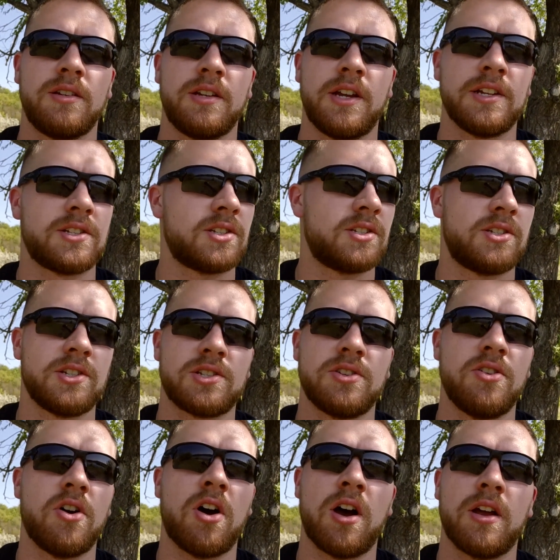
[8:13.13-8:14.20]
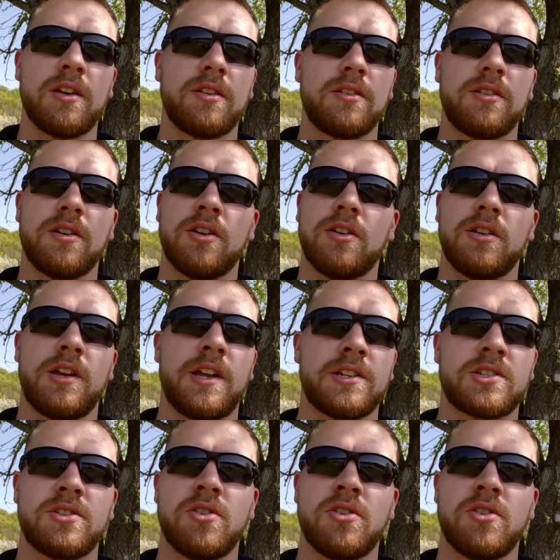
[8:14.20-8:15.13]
It's just not. It's